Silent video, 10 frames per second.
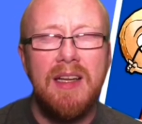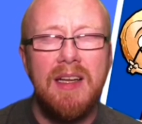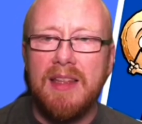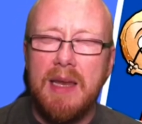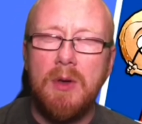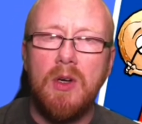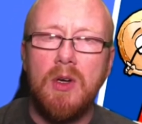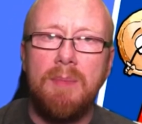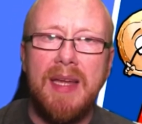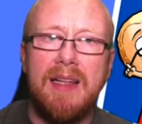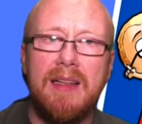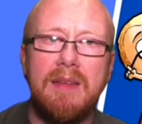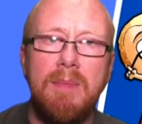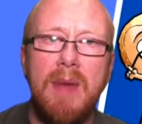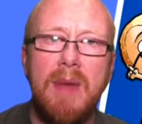And then I'm going to build
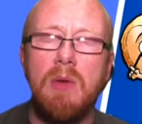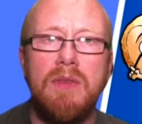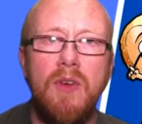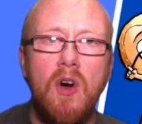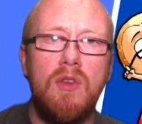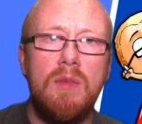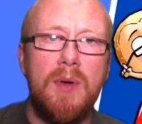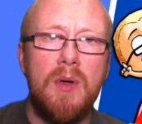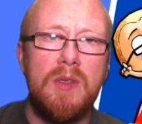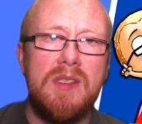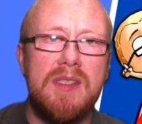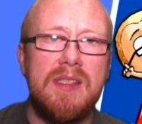manual forum posts.